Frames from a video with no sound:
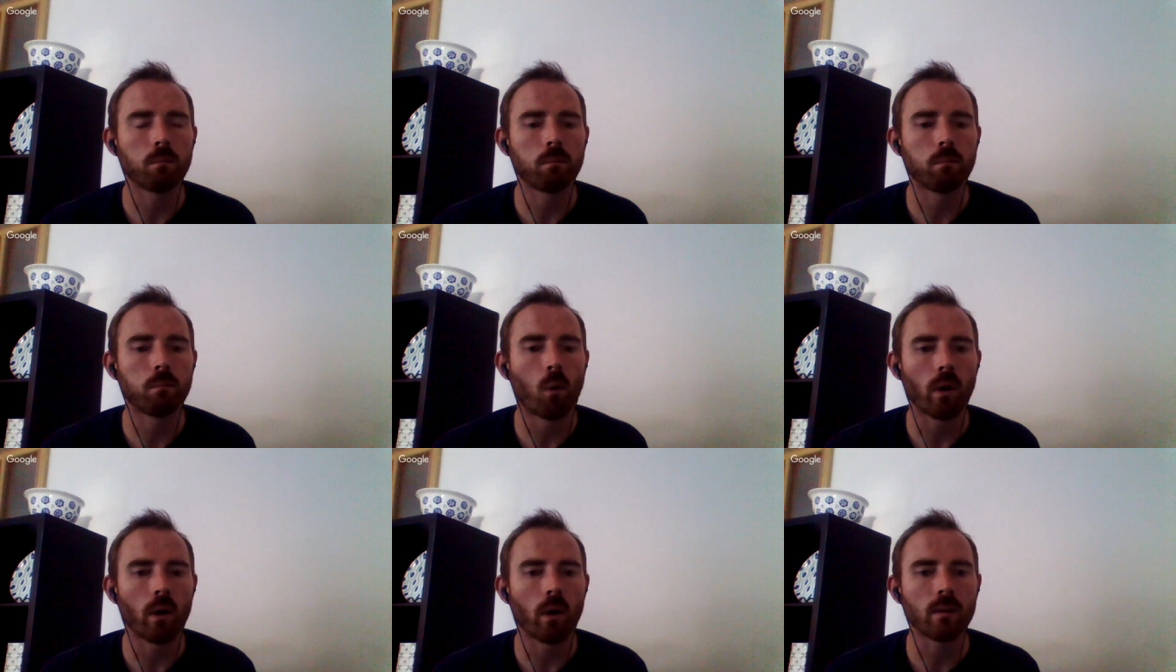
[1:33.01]

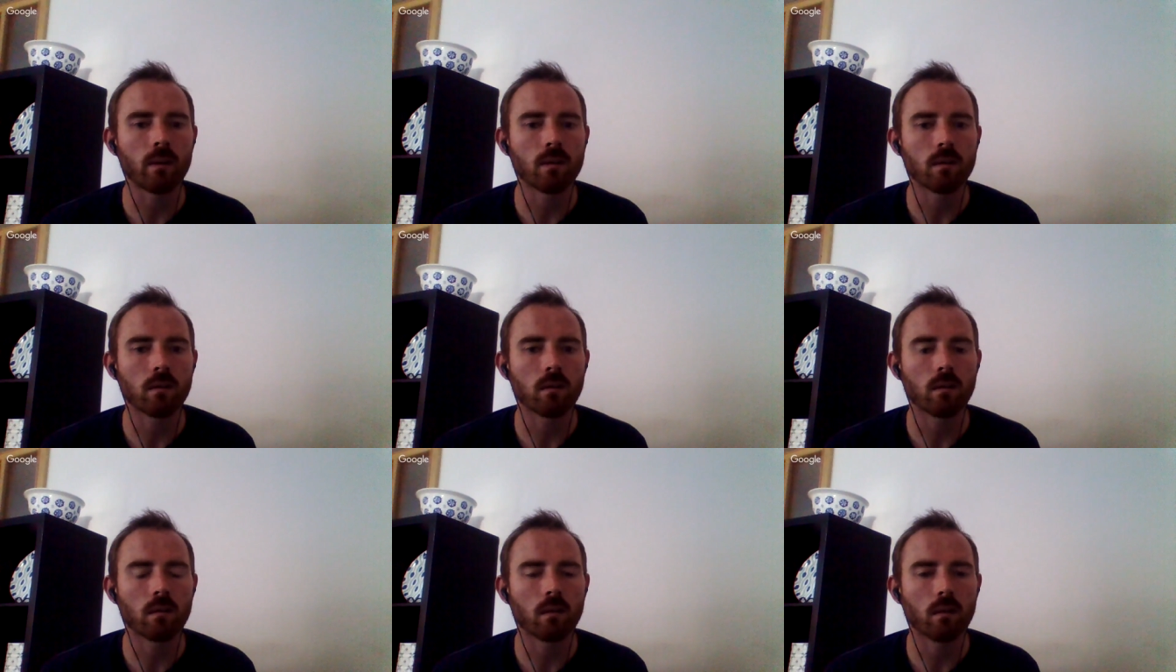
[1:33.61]
point
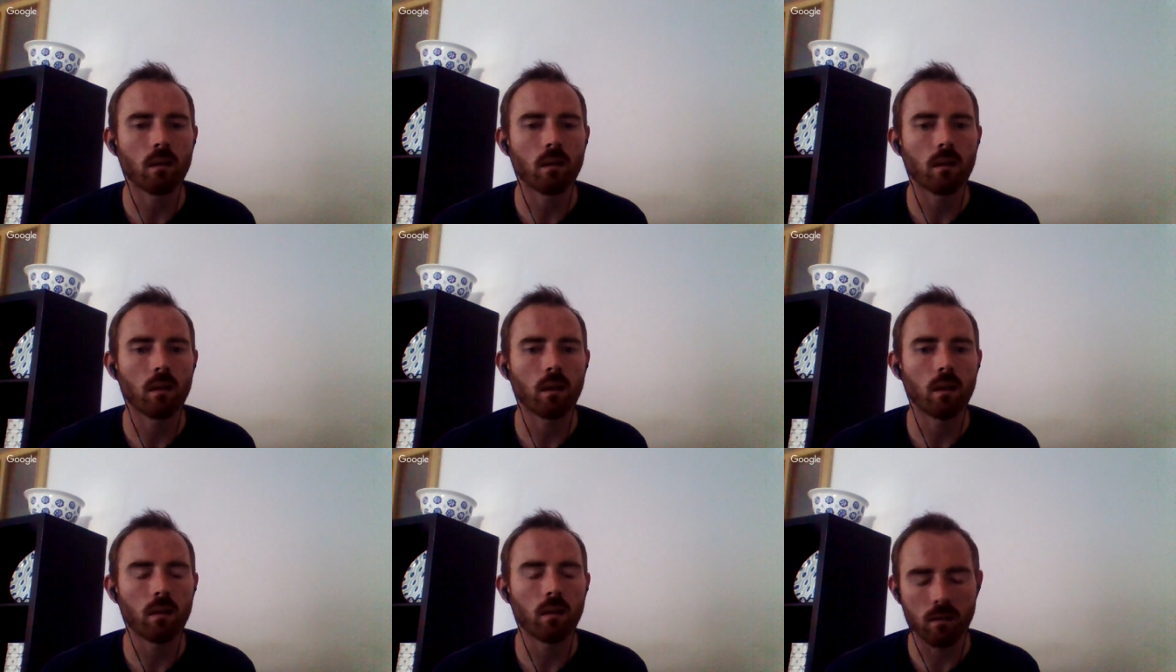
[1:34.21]

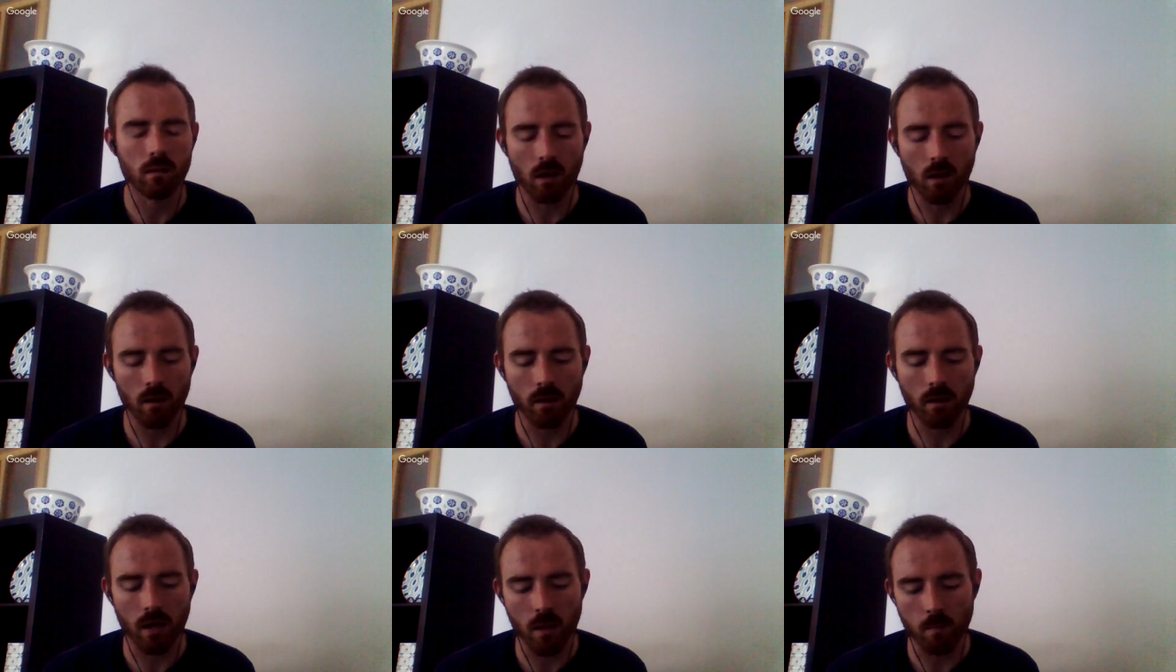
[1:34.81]
in the entire
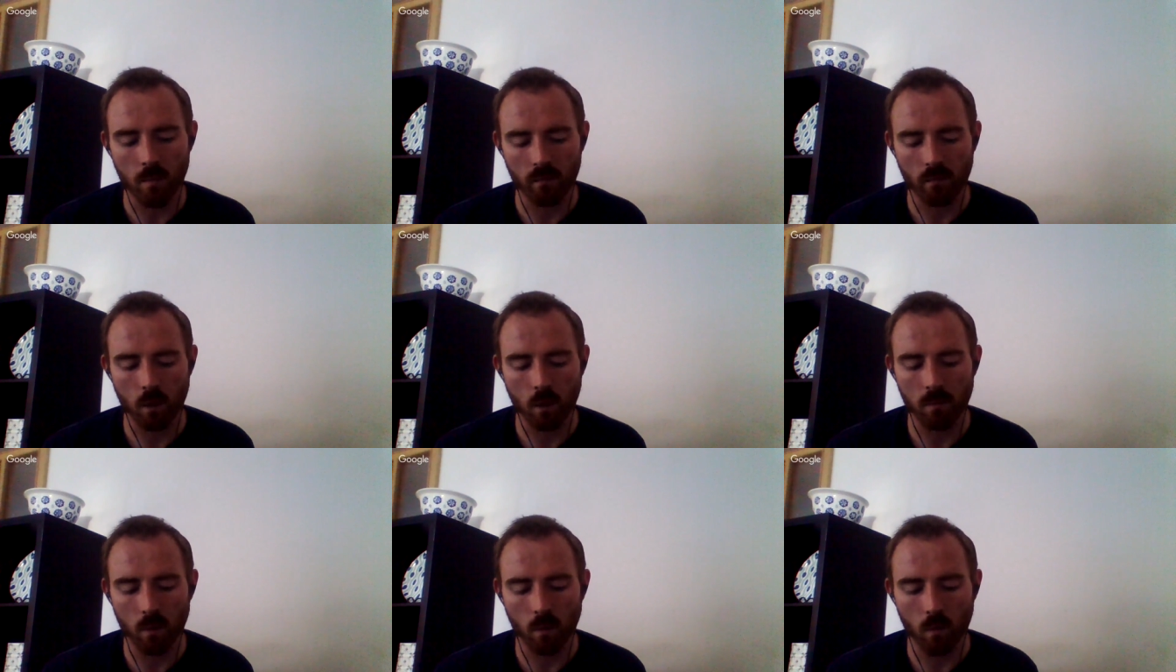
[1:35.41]
game of
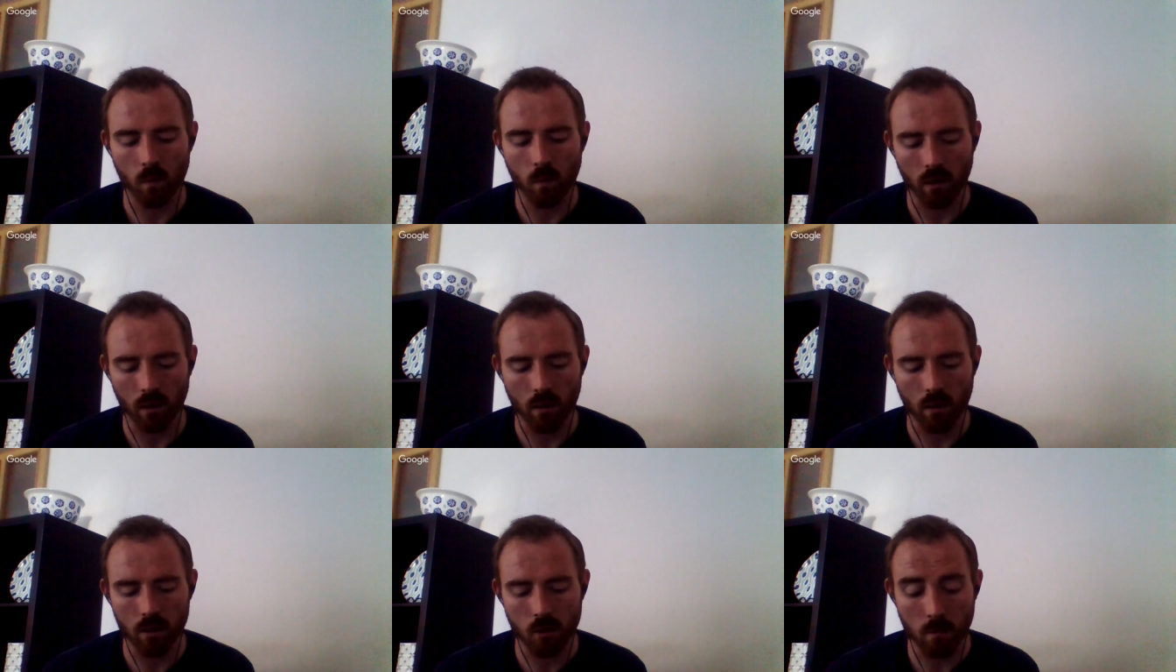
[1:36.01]
rugby where a
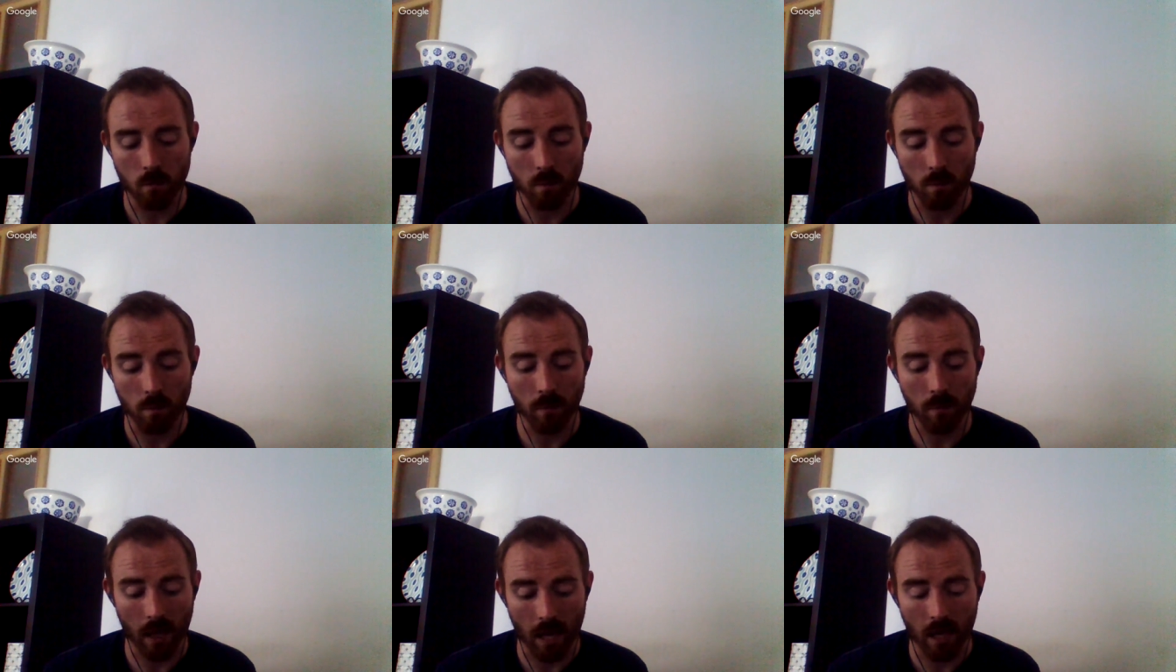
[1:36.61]
large group of
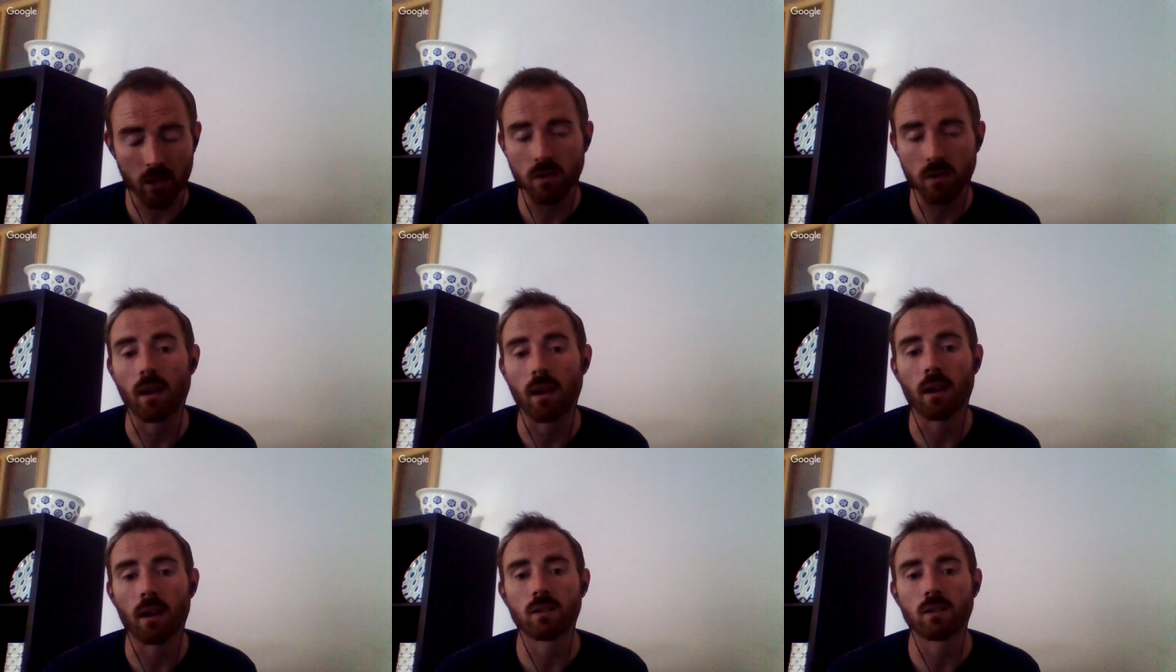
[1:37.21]
people actually
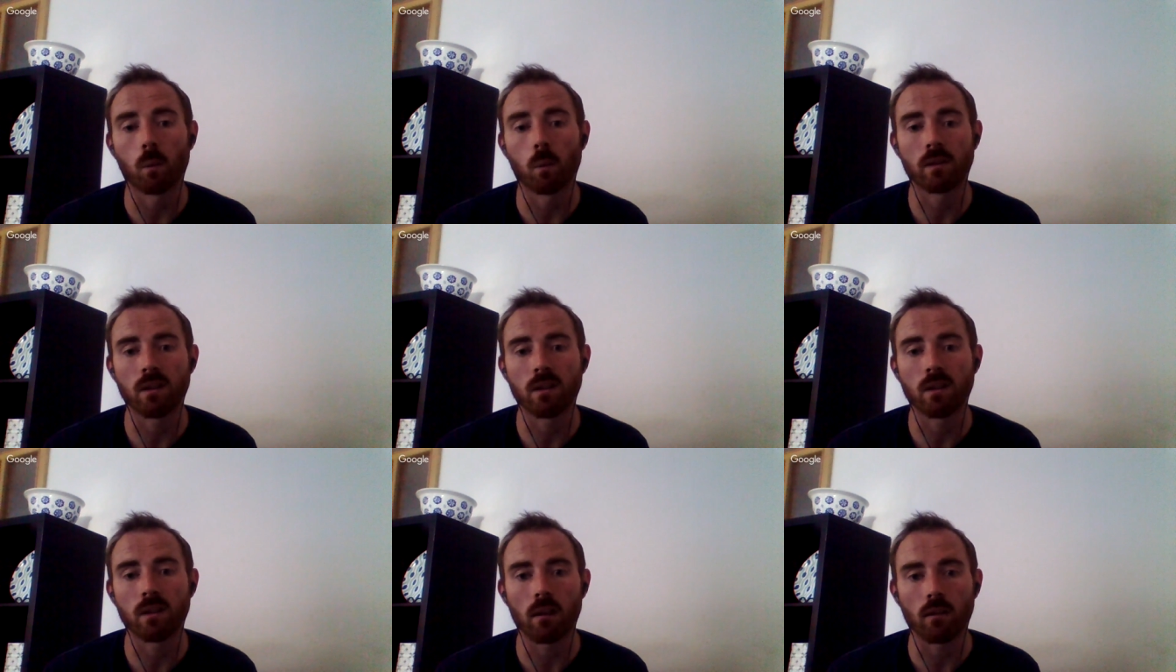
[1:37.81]
have to work
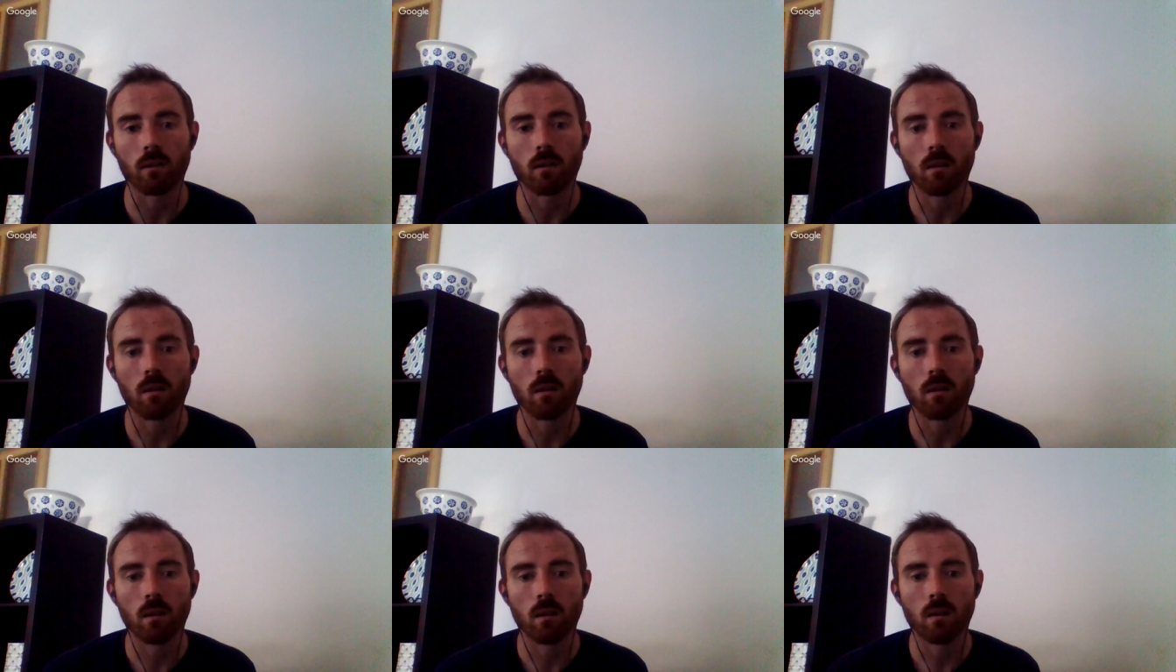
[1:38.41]
together
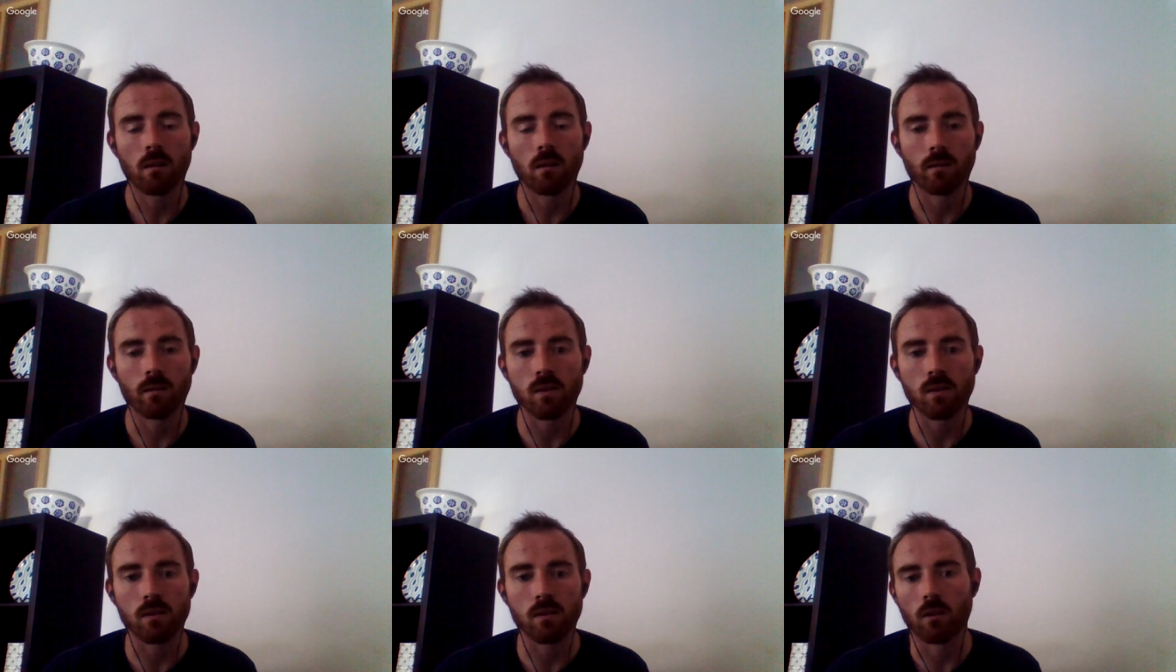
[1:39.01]

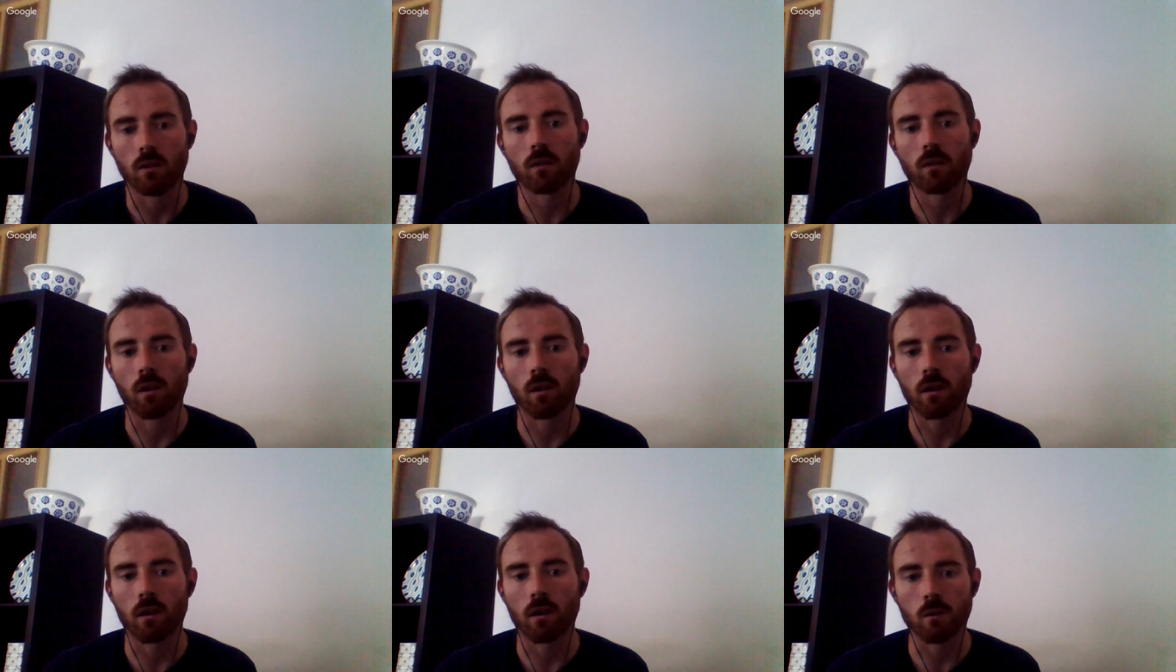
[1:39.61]
versus another
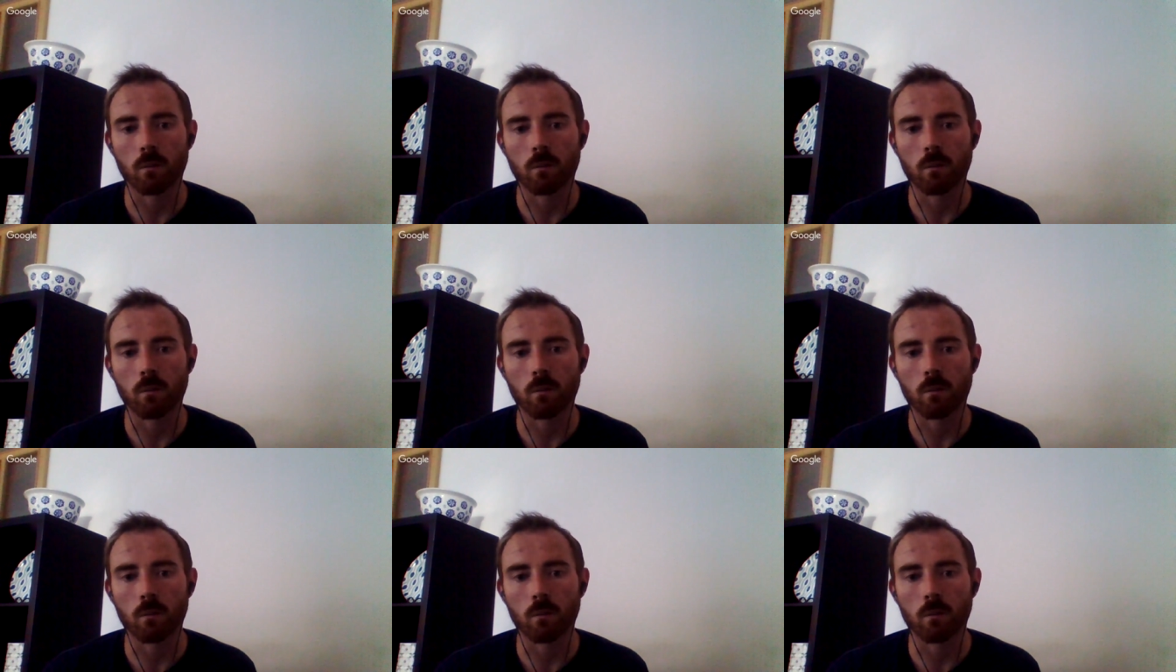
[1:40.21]
large group.